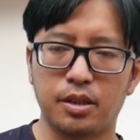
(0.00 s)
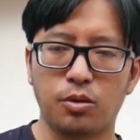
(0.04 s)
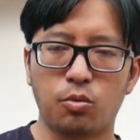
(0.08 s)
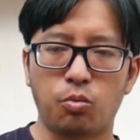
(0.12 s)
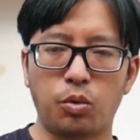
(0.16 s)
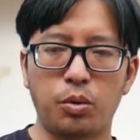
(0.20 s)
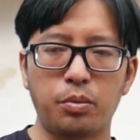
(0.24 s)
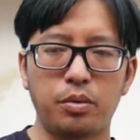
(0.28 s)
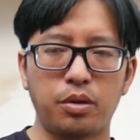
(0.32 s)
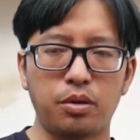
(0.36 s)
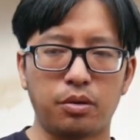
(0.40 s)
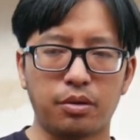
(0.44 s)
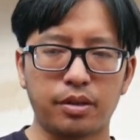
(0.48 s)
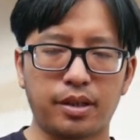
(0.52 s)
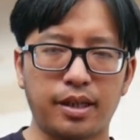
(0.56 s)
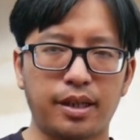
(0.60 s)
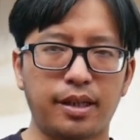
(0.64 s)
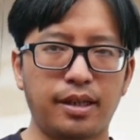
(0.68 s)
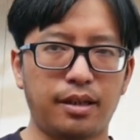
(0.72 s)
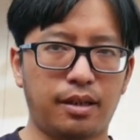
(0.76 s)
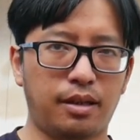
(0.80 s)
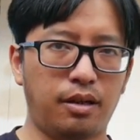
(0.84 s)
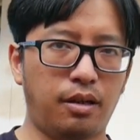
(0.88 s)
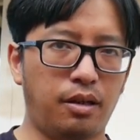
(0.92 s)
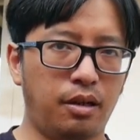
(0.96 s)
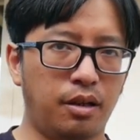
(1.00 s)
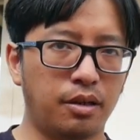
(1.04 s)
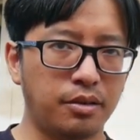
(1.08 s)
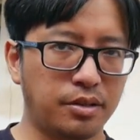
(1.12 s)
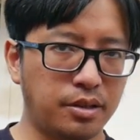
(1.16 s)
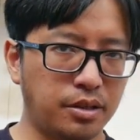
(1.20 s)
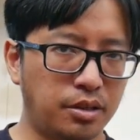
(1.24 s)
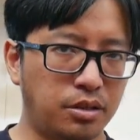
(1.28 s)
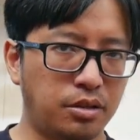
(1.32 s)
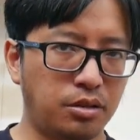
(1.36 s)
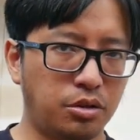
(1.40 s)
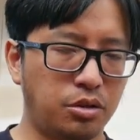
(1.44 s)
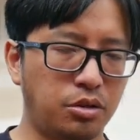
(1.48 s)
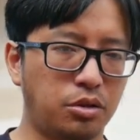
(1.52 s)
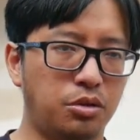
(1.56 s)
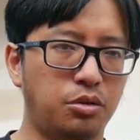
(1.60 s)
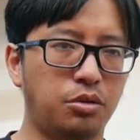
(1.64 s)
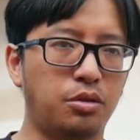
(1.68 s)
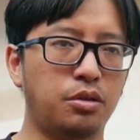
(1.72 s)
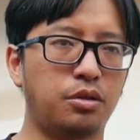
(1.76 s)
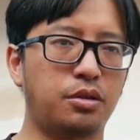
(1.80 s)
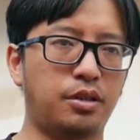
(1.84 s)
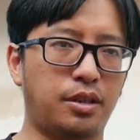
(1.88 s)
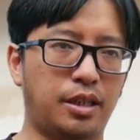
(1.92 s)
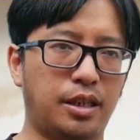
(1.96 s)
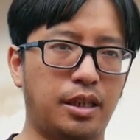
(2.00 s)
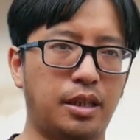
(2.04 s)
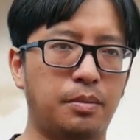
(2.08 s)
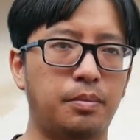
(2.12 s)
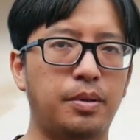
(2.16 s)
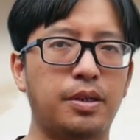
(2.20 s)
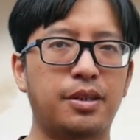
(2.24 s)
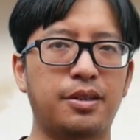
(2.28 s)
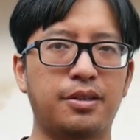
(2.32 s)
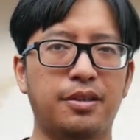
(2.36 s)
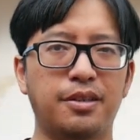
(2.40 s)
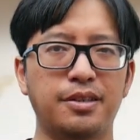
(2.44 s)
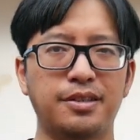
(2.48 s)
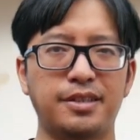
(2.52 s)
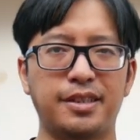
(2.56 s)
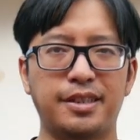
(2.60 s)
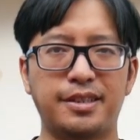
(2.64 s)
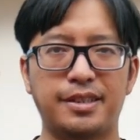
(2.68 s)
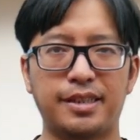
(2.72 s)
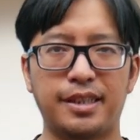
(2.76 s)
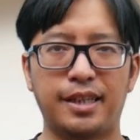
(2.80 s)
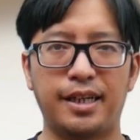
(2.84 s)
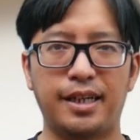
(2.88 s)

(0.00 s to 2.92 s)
When we look at long distance shooting, because it's